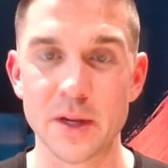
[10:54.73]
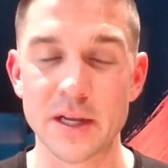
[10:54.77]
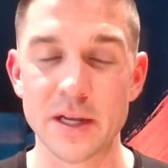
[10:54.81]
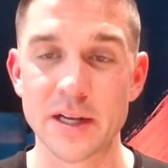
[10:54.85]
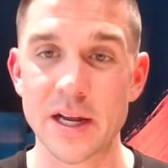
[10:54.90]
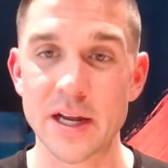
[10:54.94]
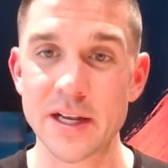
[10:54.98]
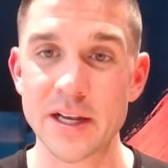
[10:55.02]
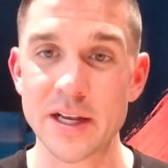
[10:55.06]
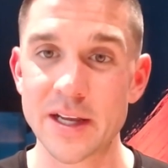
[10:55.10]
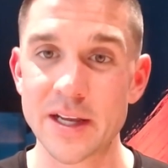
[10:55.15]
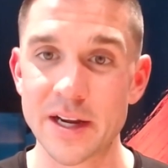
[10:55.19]
in
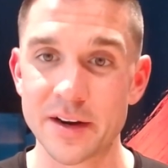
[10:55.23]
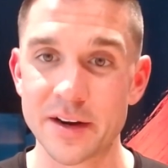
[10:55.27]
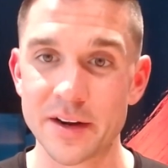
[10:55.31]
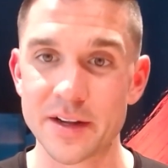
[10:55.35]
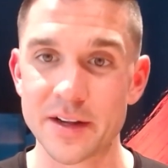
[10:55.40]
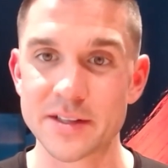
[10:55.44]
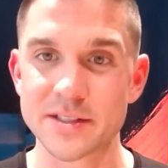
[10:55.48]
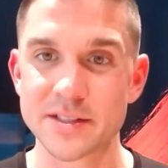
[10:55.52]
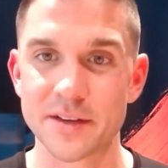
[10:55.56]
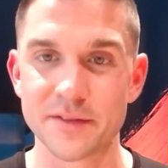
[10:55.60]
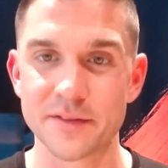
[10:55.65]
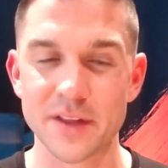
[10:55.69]
any
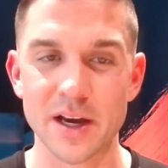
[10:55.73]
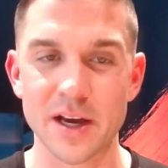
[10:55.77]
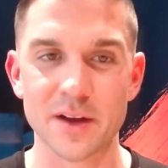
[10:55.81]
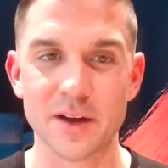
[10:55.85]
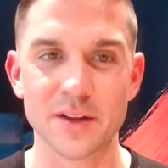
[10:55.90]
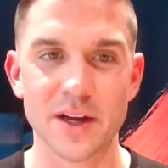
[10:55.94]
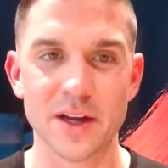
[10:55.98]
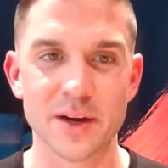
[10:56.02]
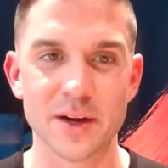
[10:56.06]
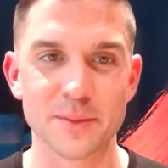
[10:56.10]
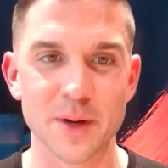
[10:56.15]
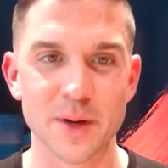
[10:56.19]
areas of the
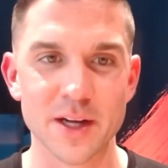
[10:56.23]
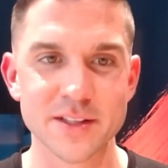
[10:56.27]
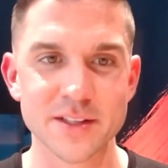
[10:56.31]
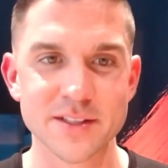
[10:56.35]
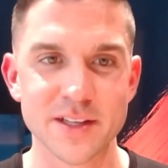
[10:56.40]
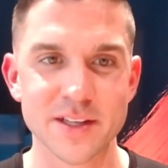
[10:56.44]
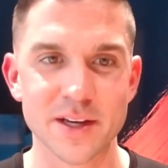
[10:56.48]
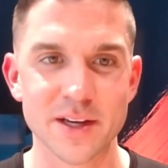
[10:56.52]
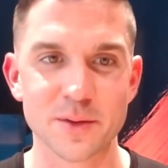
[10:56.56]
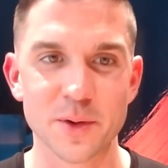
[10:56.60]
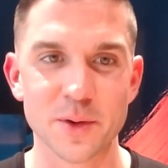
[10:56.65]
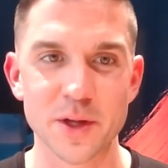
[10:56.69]
outlier
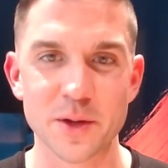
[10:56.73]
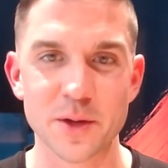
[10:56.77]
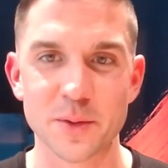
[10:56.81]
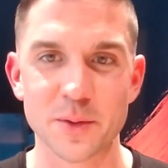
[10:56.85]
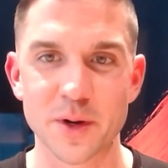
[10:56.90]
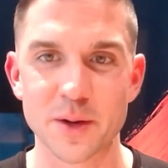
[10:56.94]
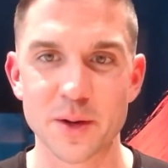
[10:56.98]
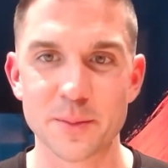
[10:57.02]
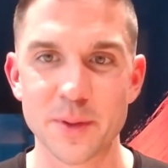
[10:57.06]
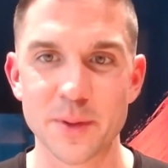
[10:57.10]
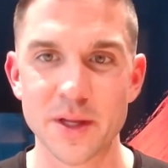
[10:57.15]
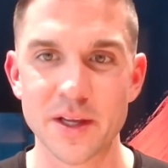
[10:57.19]
mindset what you
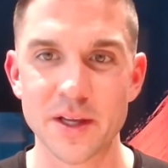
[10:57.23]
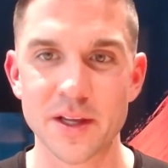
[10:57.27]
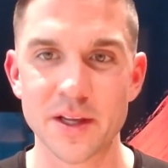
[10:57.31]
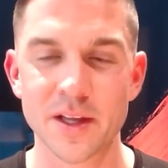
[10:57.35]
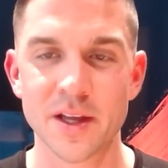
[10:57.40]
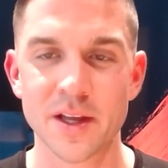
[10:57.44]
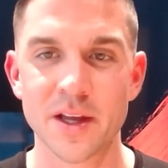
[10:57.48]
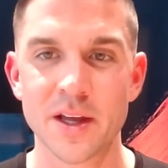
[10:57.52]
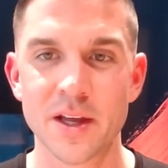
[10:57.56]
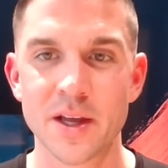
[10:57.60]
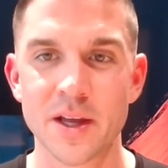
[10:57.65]
want to be.